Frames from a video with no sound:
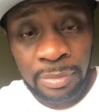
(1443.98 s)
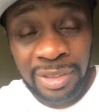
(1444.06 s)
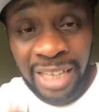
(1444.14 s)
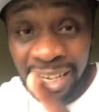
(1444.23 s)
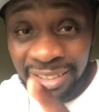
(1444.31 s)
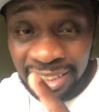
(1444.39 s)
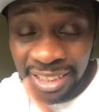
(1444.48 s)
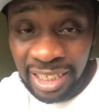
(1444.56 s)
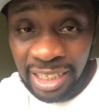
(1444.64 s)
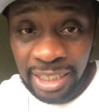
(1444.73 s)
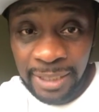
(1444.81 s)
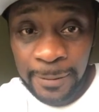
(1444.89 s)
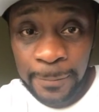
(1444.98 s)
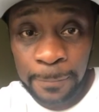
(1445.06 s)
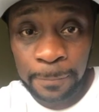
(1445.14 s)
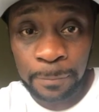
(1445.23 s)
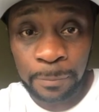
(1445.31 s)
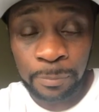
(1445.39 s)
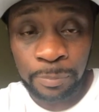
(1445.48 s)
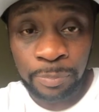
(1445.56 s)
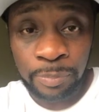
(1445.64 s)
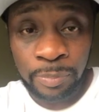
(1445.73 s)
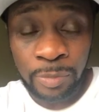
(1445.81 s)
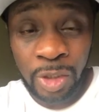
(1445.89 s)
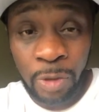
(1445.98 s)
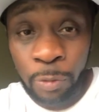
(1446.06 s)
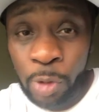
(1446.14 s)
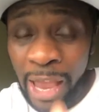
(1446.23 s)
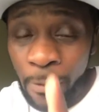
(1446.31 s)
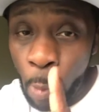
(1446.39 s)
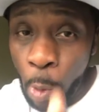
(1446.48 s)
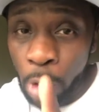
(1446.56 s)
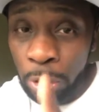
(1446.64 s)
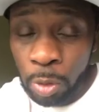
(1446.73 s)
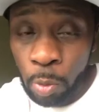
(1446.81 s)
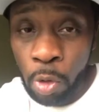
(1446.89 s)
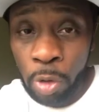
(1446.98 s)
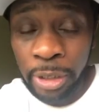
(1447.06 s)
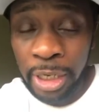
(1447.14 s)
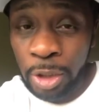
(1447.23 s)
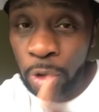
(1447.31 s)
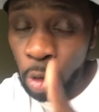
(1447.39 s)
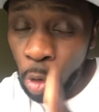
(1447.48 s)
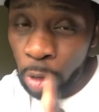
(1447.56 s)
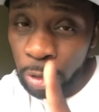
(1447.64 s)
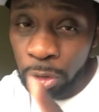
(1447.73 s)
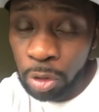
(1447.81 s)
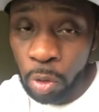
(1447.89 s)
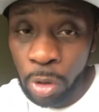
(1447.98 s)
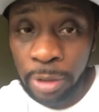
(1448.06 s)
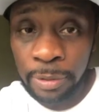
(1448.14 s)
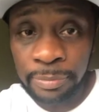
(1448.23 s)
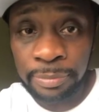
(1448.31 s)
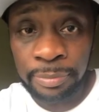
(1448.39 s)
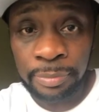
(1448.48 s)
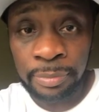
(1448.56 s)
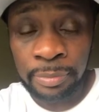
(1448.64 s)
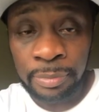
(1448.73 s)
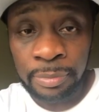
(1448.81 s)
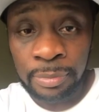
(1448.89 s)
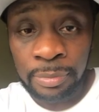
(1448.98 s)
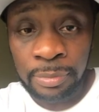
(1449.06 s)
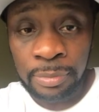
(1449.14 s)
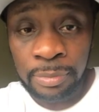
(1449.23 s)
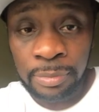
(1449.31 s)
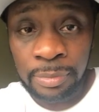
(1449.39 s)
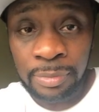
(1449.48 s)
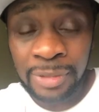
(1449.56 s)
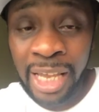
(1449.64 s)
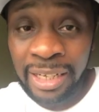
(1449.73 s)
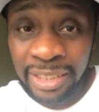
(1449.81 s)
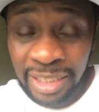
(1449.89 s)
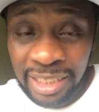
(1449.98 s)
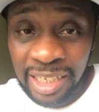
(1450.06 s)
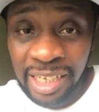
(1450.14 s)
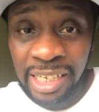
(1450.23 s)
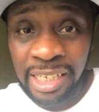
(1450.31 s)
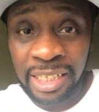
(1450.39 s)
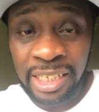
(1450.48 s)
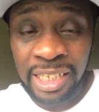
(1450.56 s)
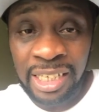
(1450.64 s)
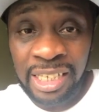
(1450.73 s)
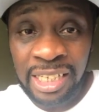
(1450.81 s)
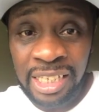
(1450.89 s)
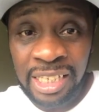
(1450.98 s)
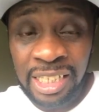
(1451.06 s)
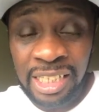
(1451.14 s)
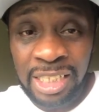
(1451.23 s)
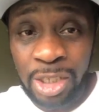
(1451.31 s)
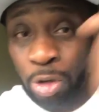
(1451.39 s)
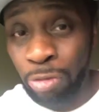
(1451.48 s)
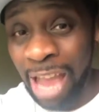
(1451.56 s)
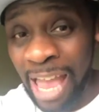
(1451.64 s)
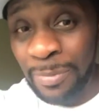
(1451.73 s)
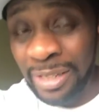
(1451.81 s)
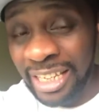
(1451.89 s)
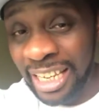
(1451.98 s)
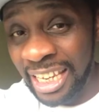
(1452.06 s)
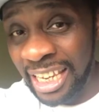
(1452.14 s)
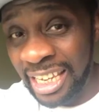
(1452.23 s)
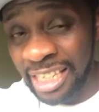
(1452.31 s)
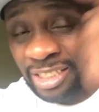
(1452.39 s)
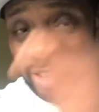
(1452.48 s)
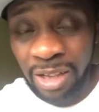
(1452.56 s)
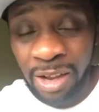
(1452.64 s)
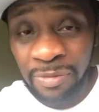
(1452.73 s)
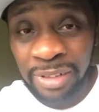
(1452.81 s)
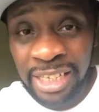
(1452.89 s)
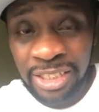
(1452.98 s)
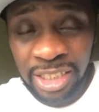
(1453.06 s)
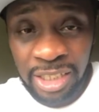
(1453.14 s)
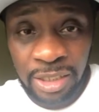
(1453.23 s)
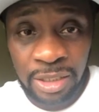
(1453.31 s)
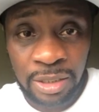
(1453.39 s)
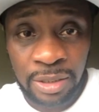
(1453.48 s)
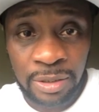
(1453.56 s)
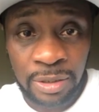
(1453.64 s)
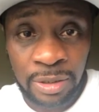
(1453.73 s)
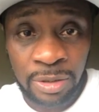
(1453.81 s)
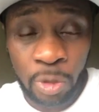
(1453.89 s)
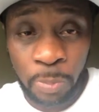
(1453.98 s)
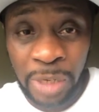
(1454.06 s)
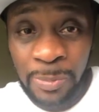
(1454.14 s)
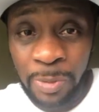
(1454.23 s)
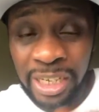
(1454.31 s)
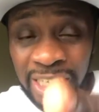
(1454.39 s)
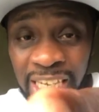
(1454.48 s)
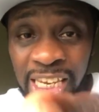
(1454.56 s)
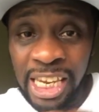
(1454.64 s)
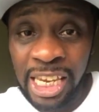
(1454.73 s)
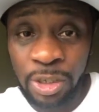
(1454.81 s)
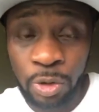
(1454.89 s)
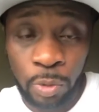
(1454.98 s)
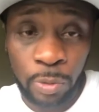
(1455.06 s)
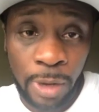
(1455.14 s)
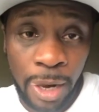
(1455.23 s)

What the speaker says: That's the key. If you have walked the walk and talked the talk, that is the key to grabbing the ears of listeners so people can hear you.